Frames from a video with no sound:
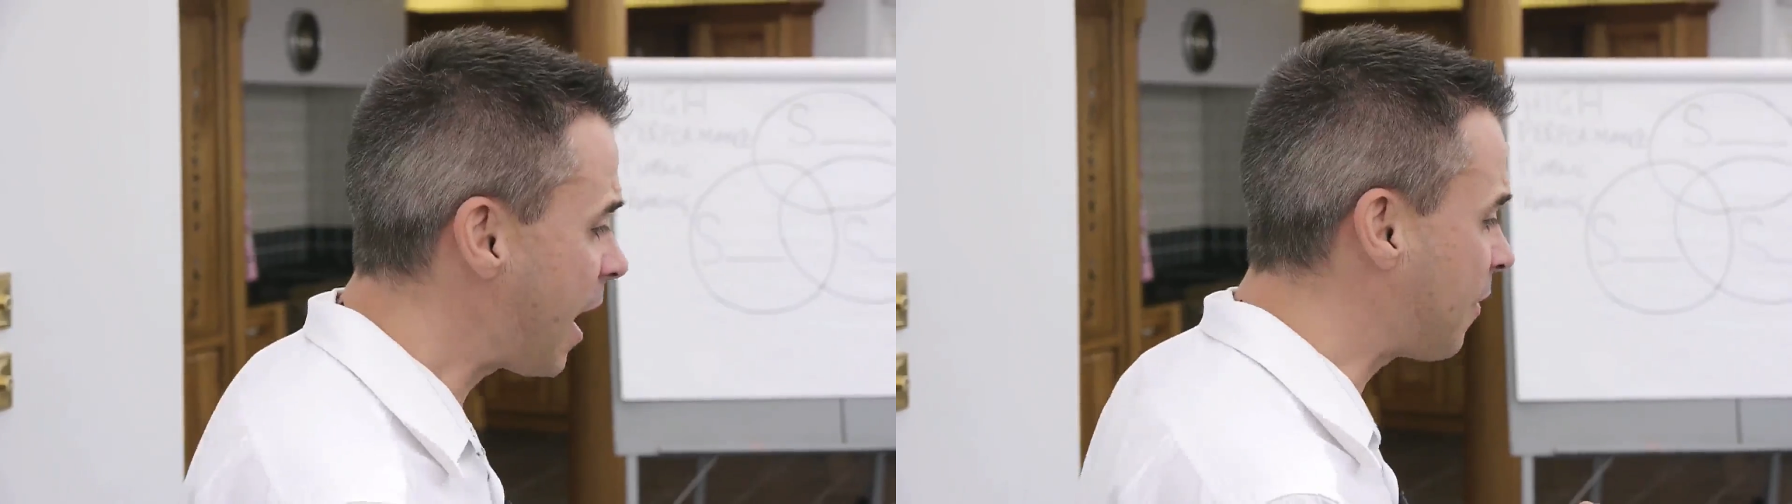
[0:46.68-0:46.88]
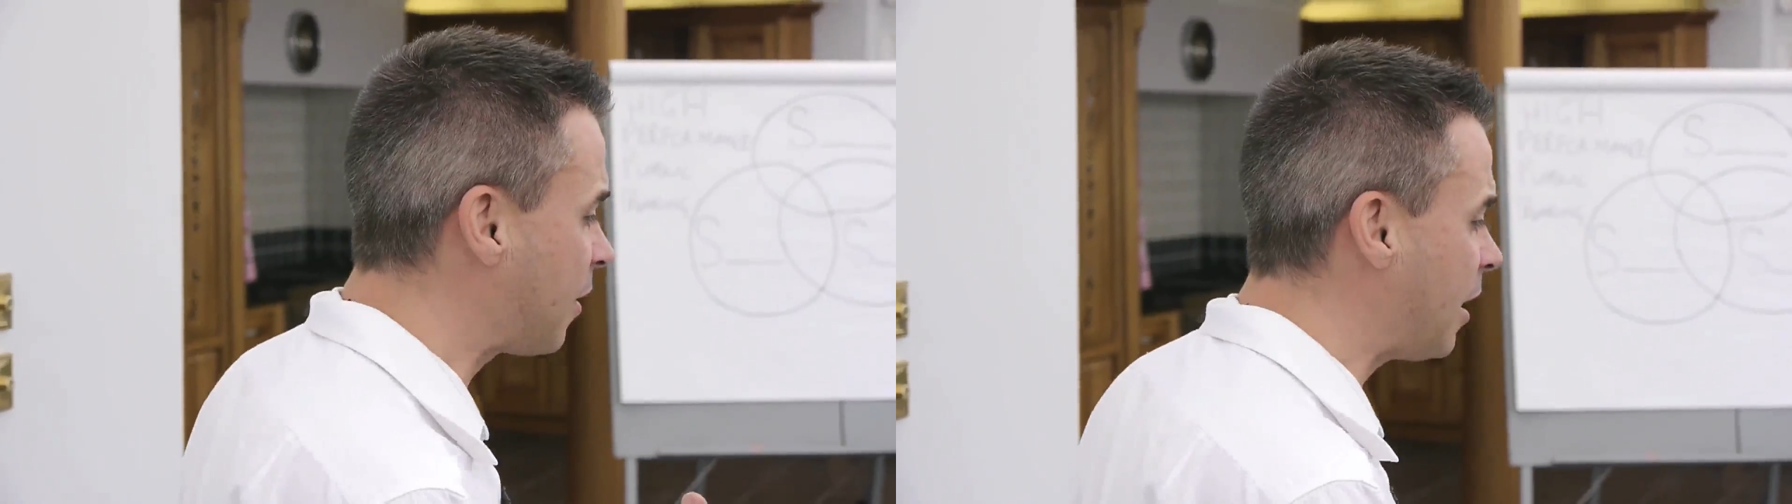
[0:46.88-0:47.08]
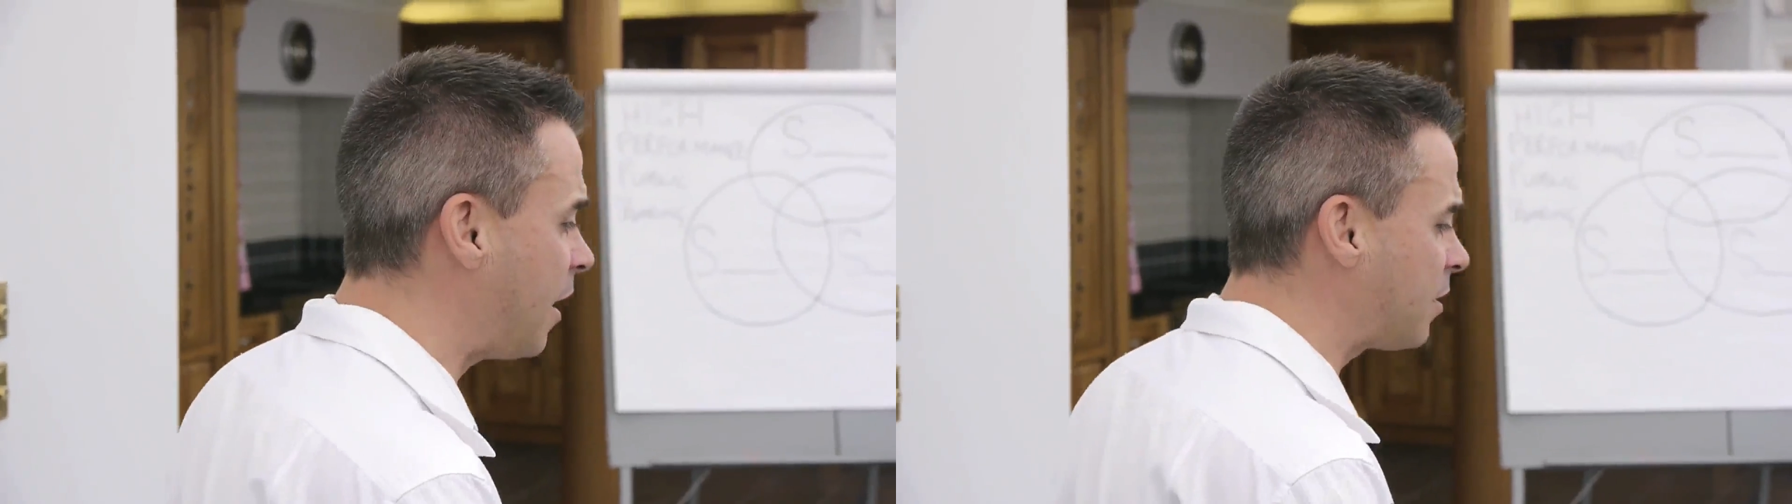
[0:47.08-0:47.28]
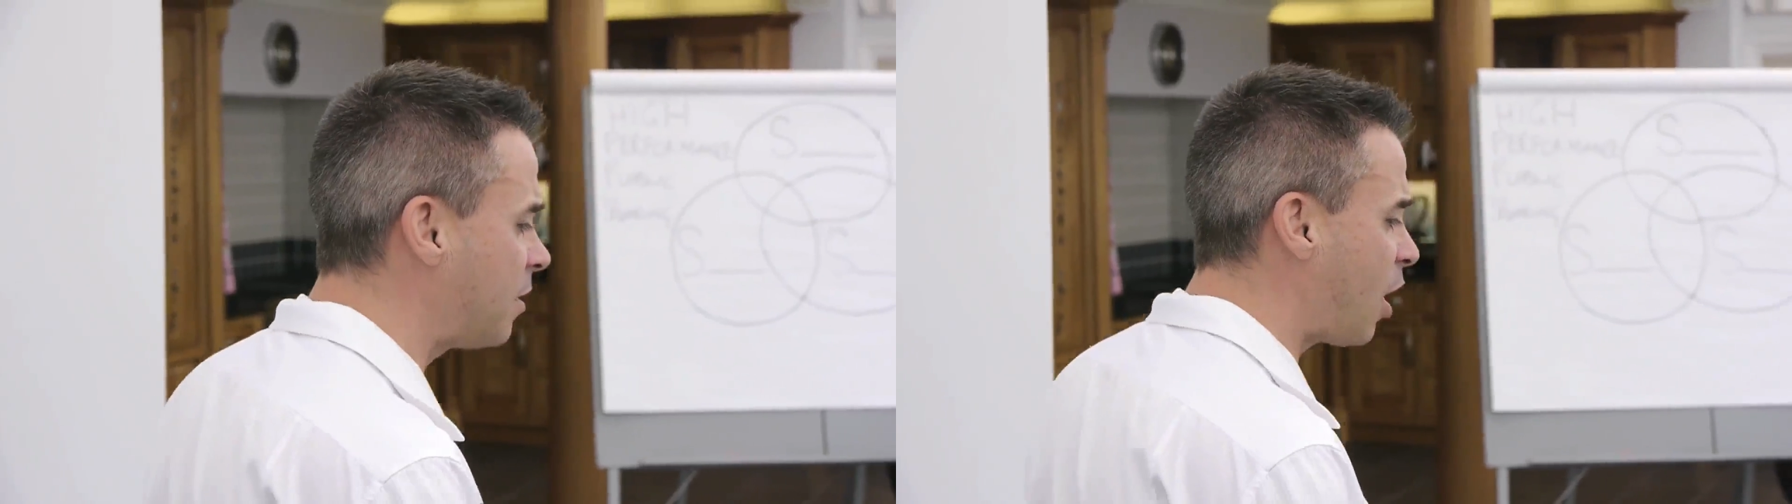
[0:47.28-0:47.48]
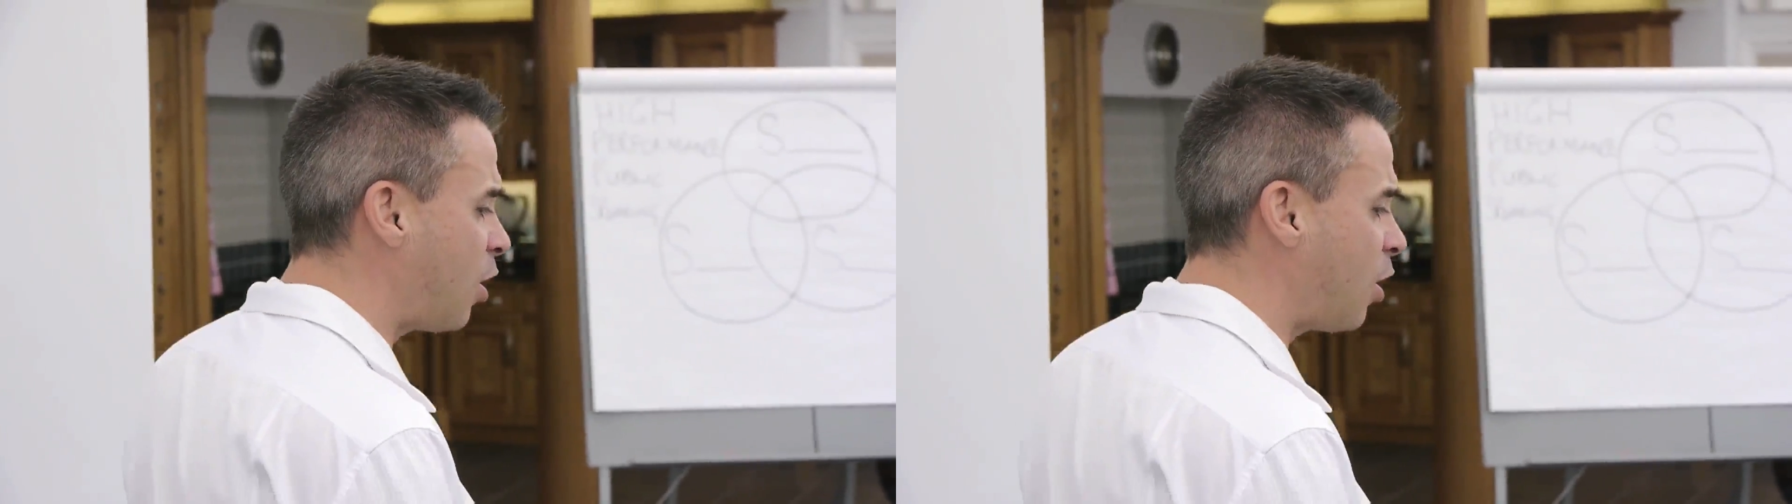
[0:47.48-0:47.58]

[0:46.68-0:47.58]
at the London